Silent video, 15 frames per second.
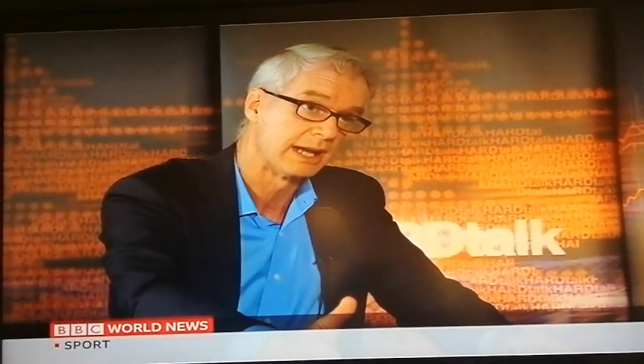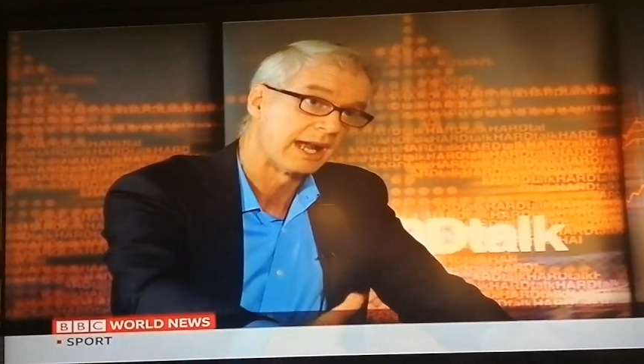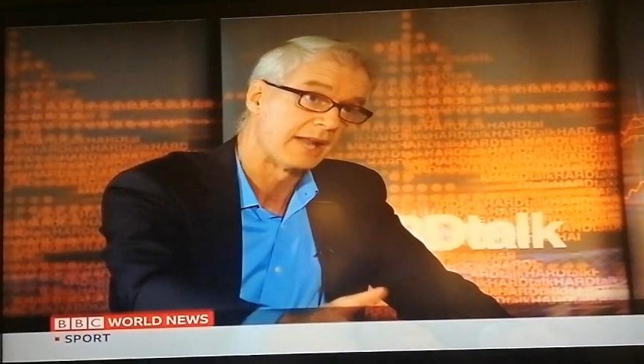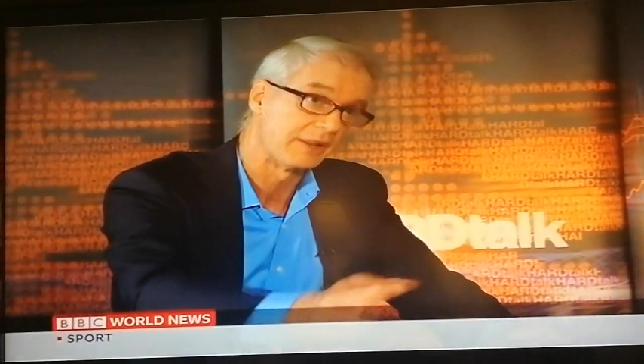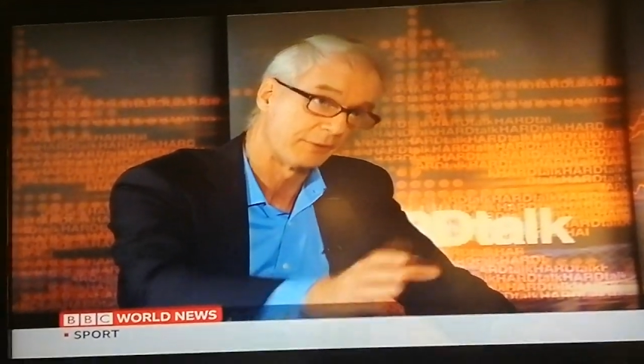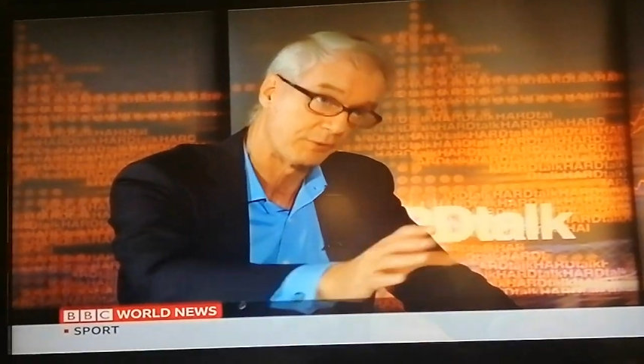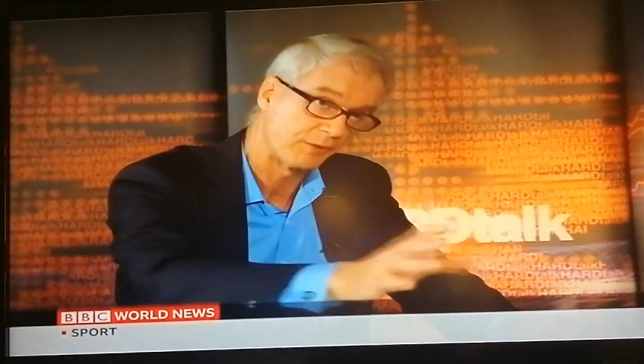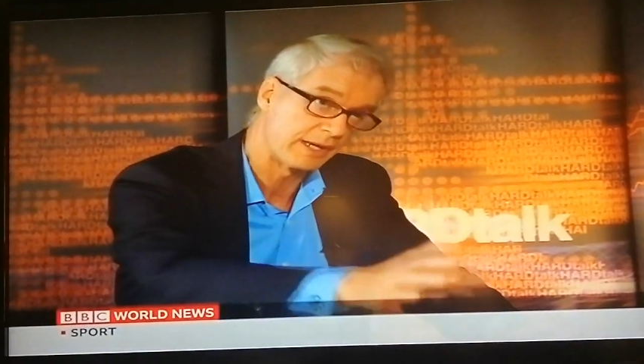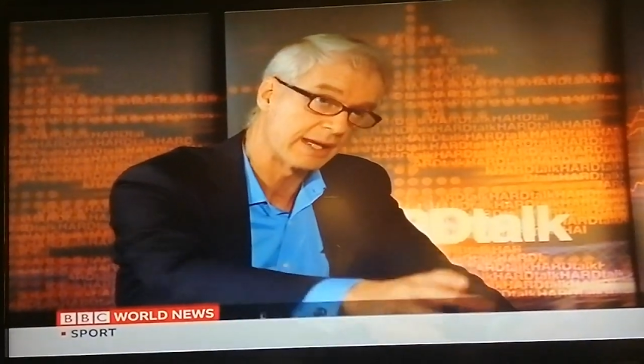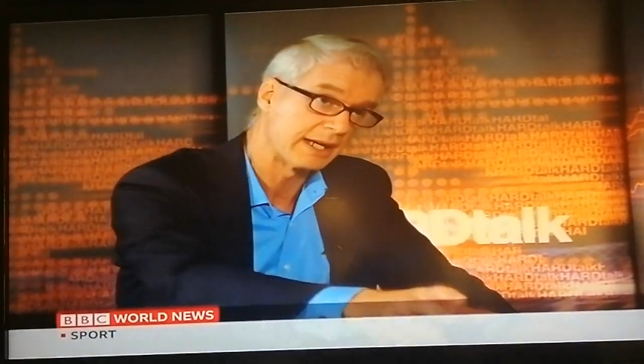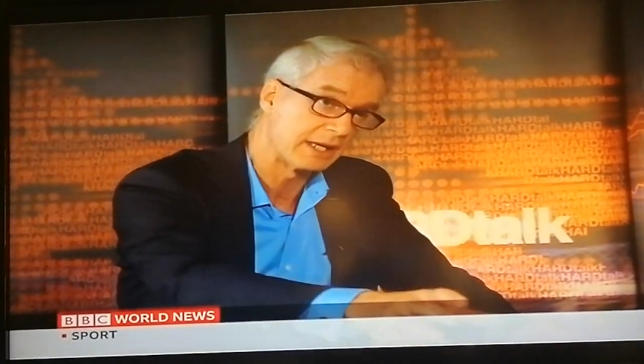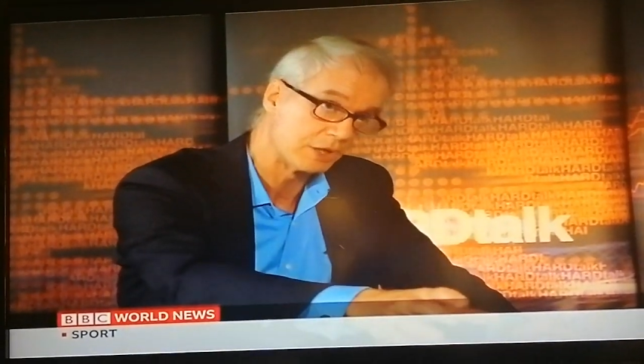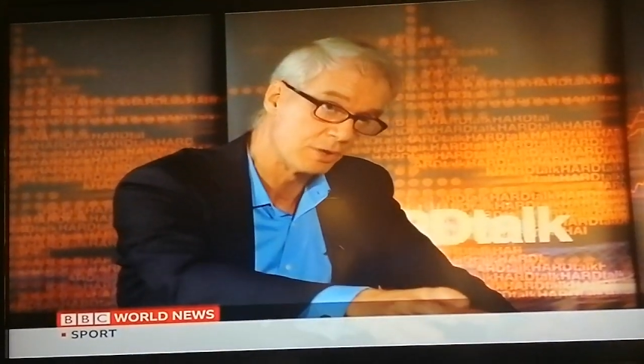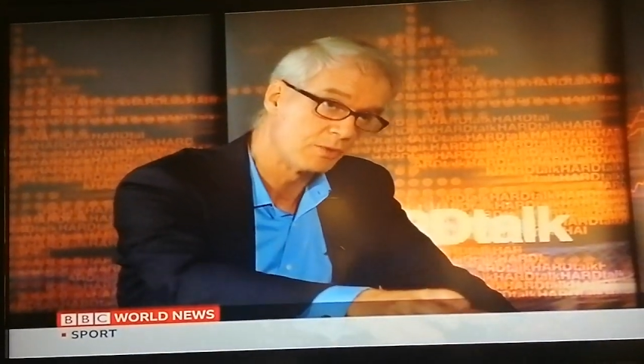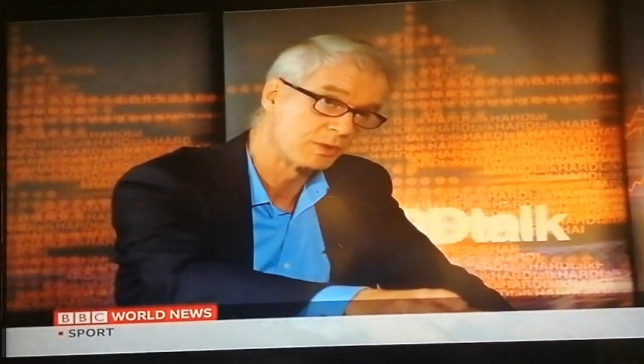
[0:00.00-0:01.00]
and the
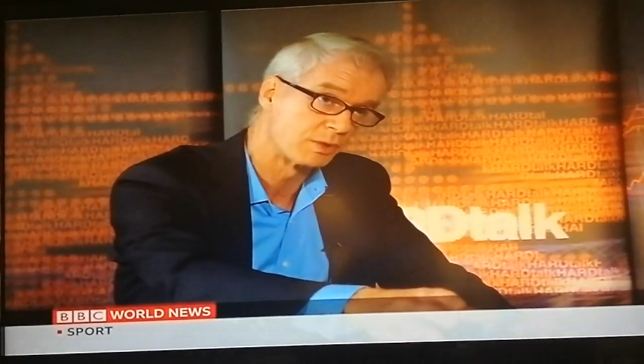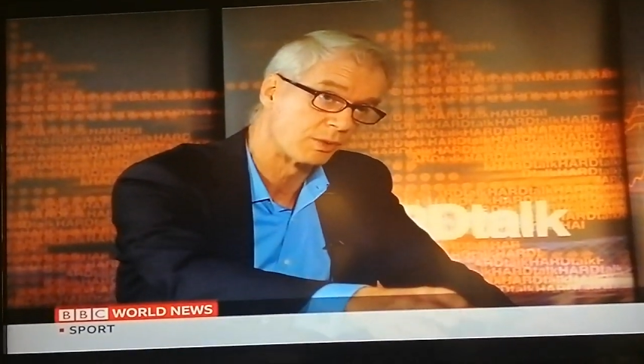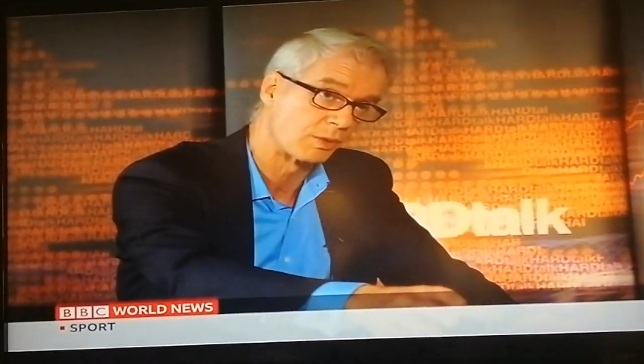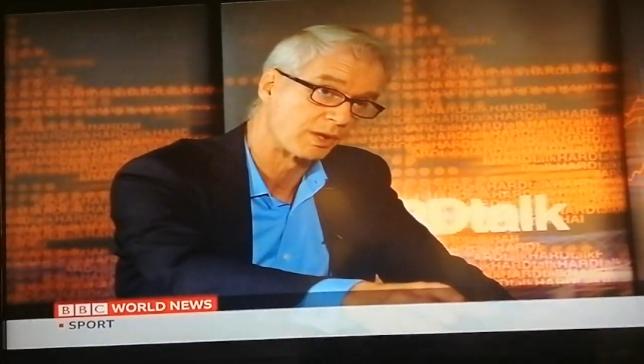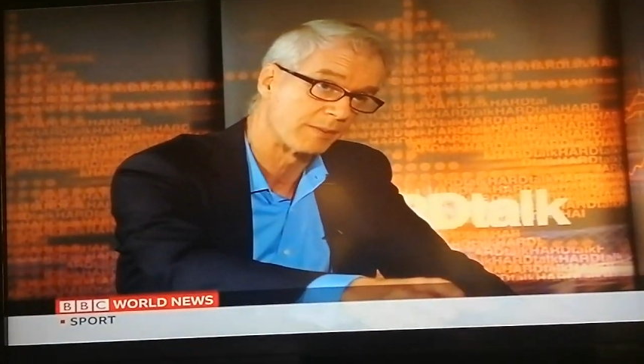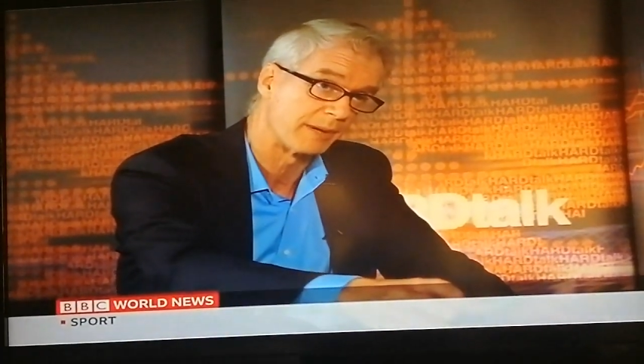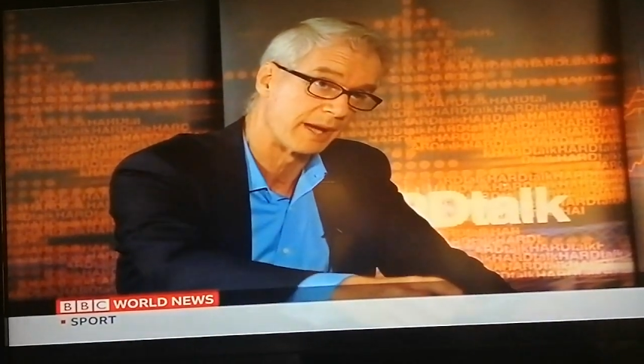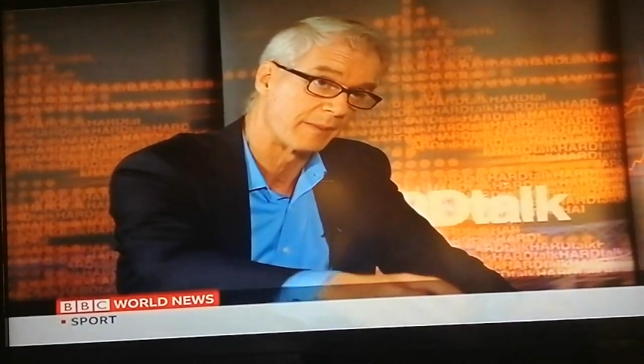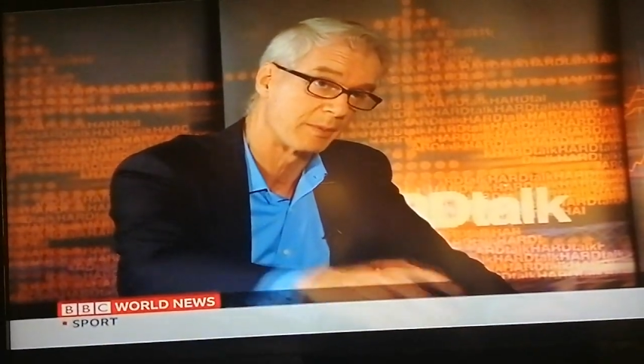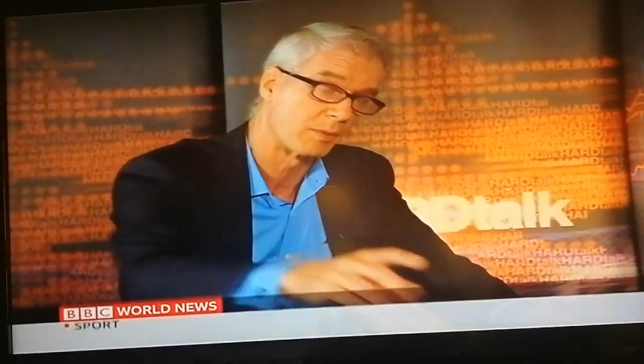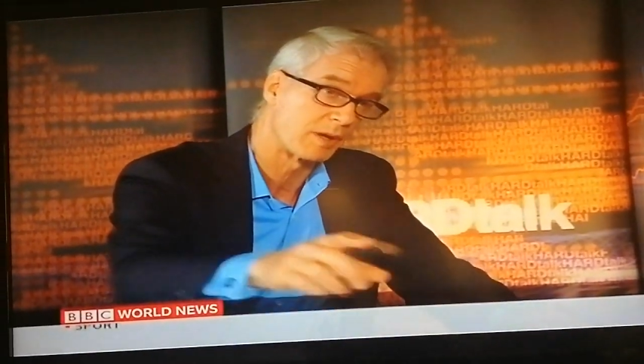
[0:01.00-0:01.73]
fear you talk about.